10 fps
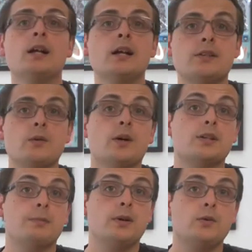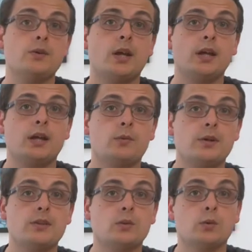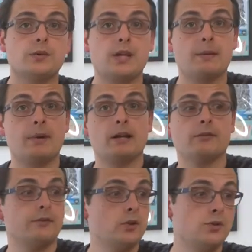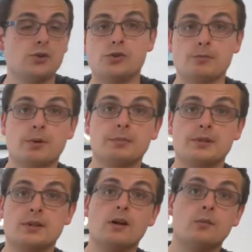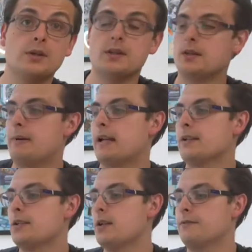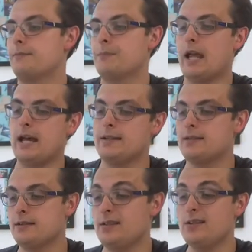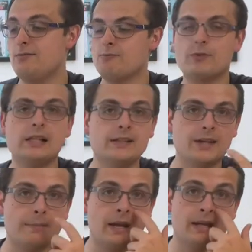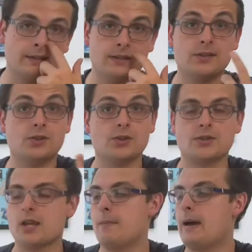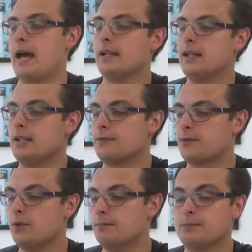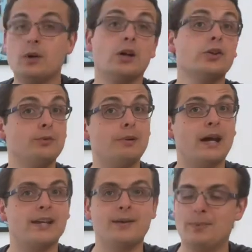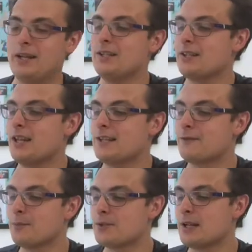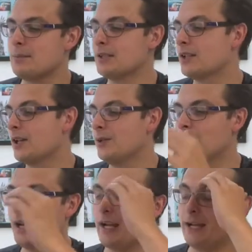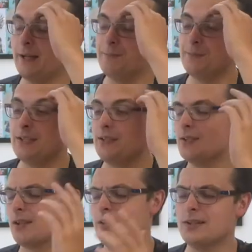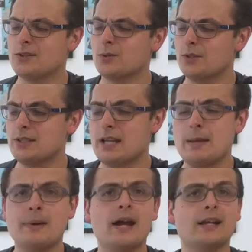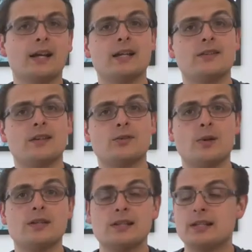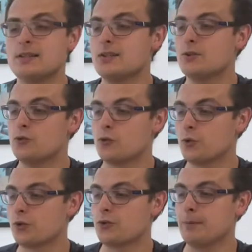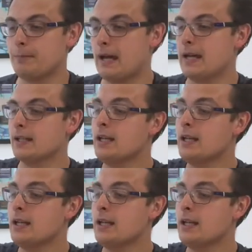So I suppose with all tech bag reviews, you should probably start with the bag itself. And this isn't really a tech bag, this is just a bag. It's from, well, a good bag, but it's from Stubble & Co. This is, I think it's called the Day Pack, and it's a 20 liter drawstring bag.